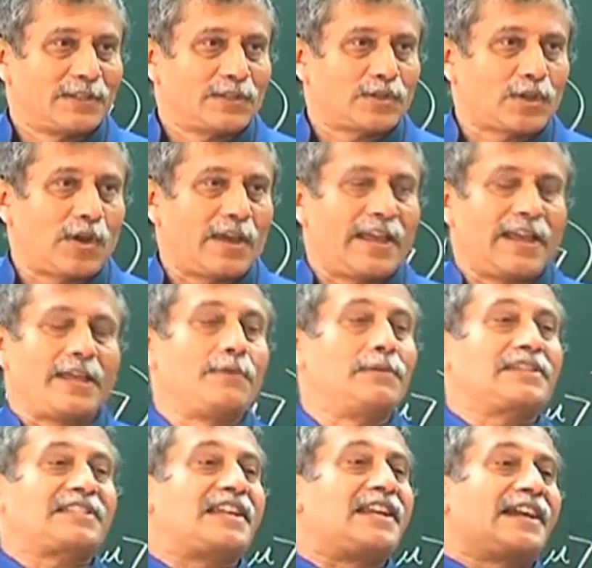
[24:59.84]
So, you
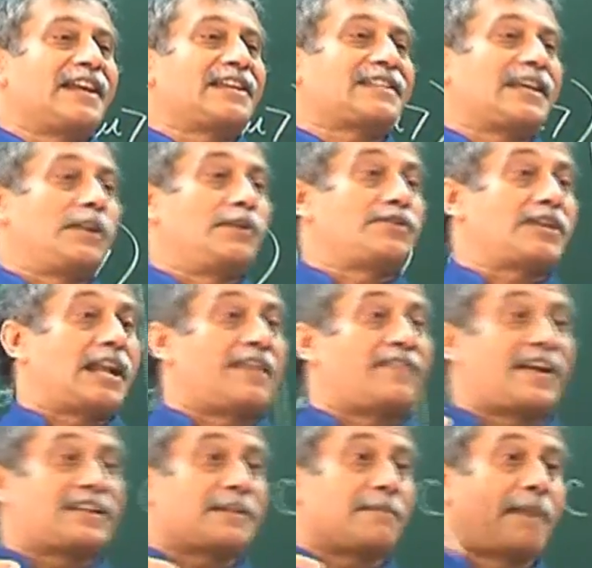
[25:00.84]
will still get a solution and
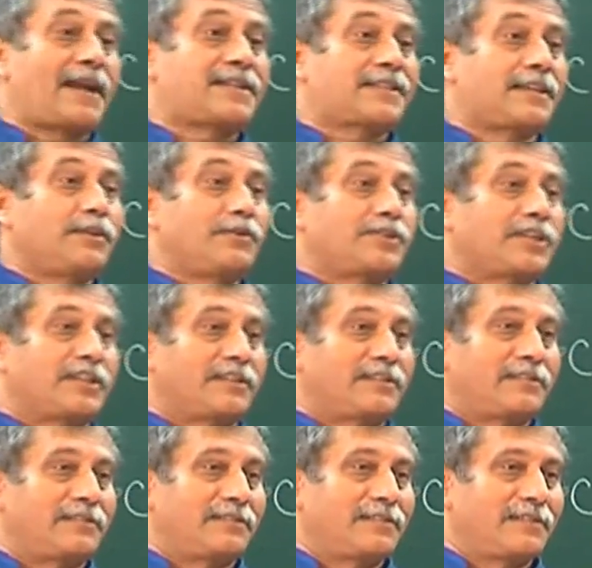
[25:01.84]
that is a bad solution.
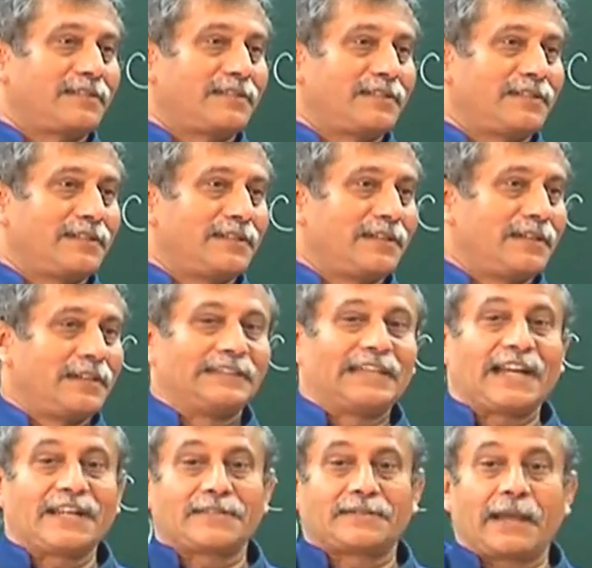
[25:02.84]

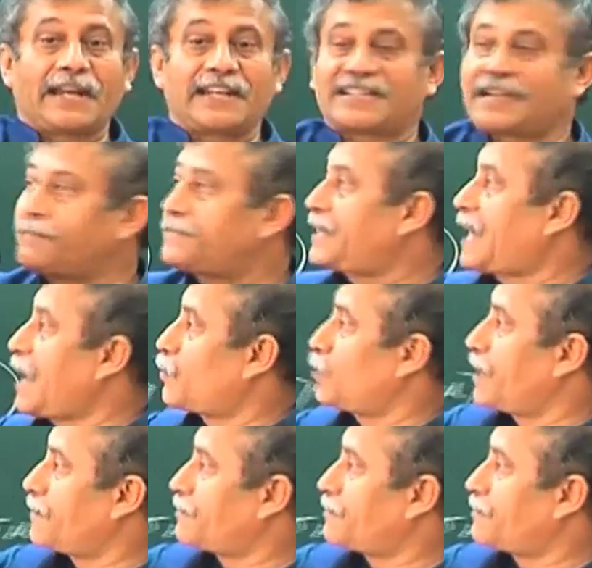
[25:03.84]
That is, that is something I could